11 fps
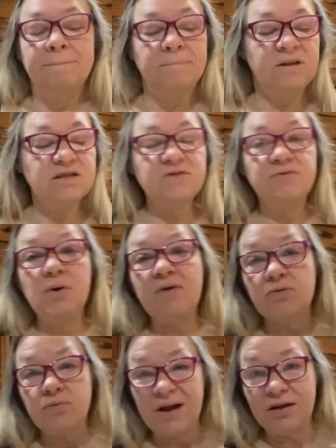is if you have a
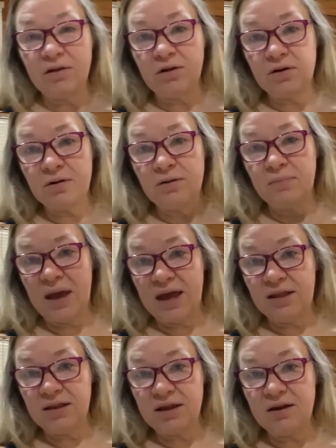regular
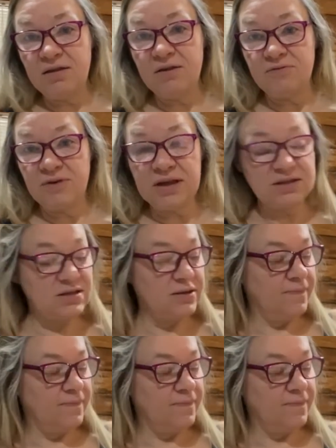pan lid that fits,